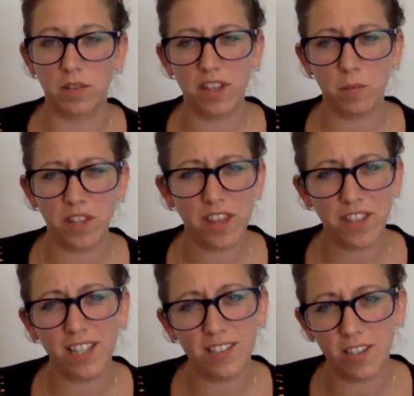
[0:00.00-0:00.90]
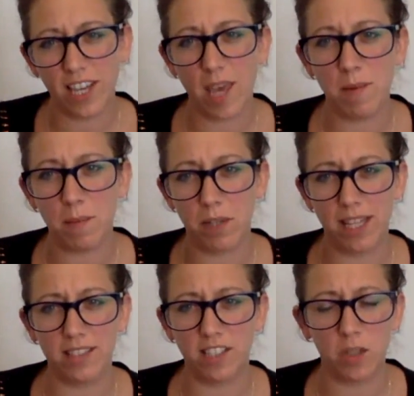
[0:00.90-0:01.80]
Were there things that you came up
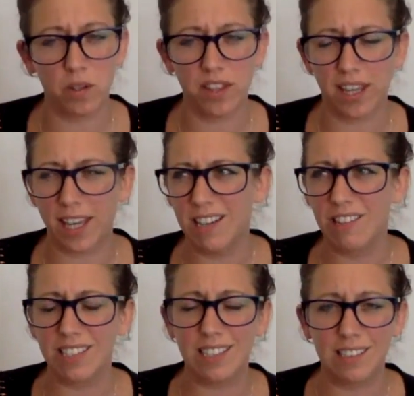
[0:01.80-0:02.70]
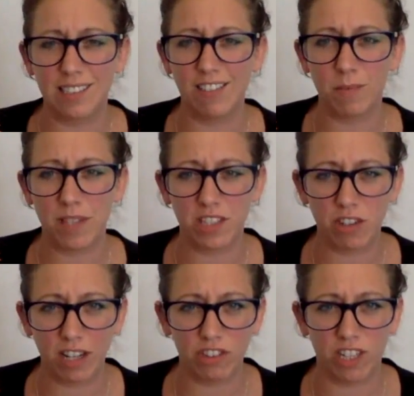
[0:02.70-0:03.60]
against that you were thinking, oh, this isn't giving me the
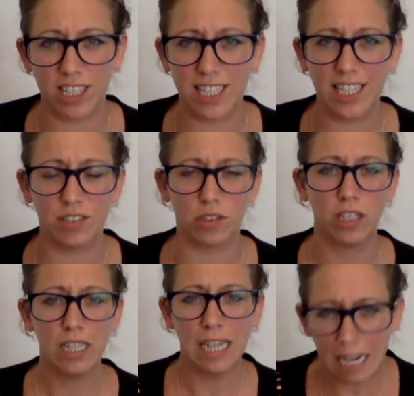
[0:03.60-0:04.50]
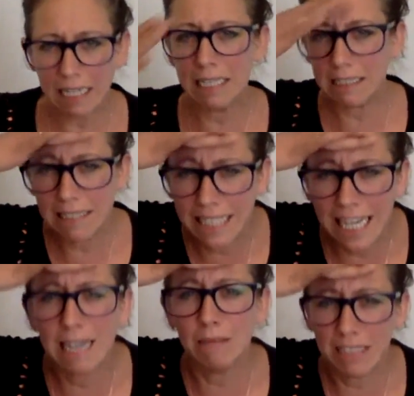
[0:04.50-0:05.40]
traction I need, or oh,
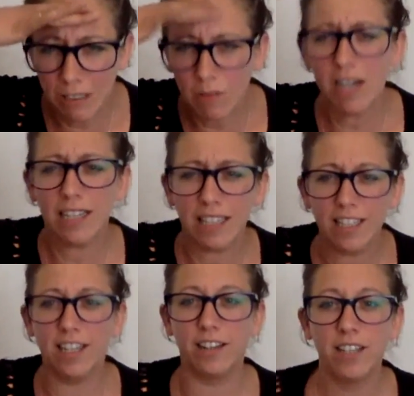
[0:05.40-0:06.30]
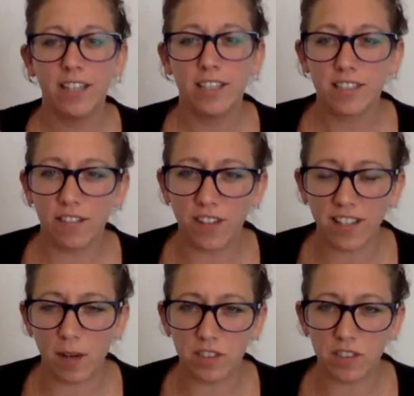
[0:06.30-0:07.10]
damn, it's not working, you know, stuff like that?